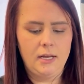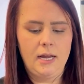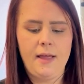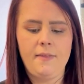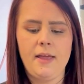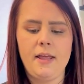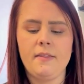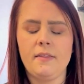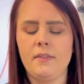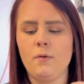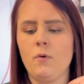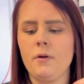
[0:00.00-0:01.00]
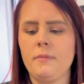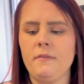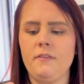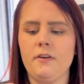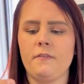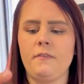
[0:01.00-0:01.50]
And then the warmth of
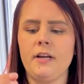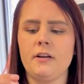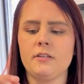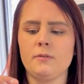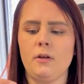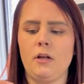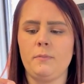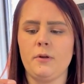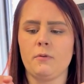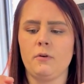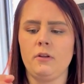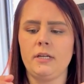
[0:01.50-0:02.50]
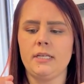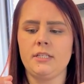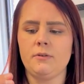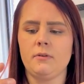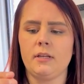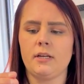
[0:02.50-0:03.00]
your fingers will help you roll it
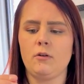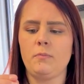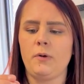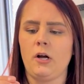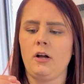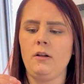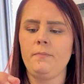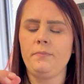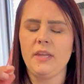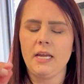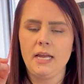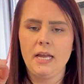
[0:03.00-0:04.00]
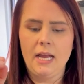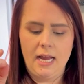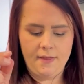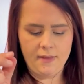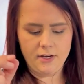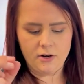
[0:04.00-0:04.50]
into a little ball.
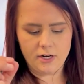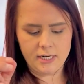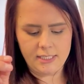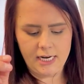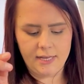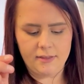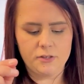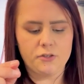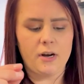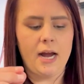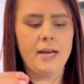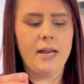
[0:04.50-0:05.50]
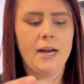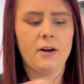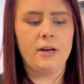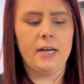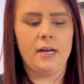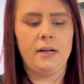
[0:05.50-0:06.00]
And then you're going to take the dried
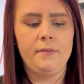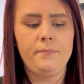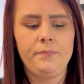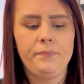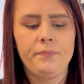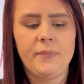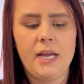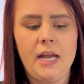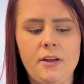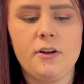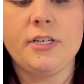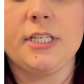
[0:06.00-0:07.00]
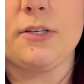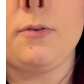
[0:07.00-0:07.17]
area and you're just